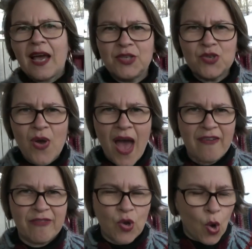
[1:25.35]
I do
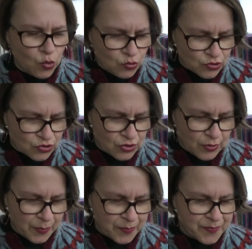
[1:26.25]
have notes,
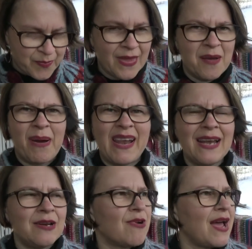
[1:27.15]
but I
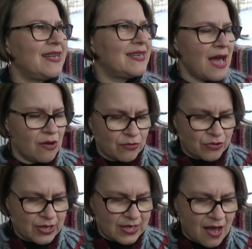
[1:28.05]
didn't write down
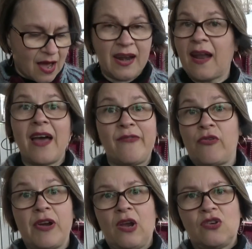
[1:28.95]
the yarn and I've
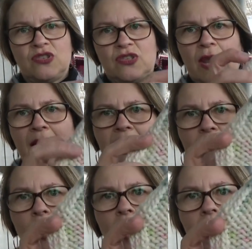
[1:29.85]
already lost the
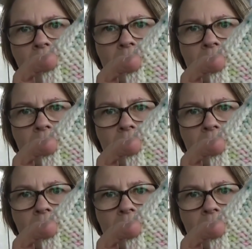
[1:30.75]
label.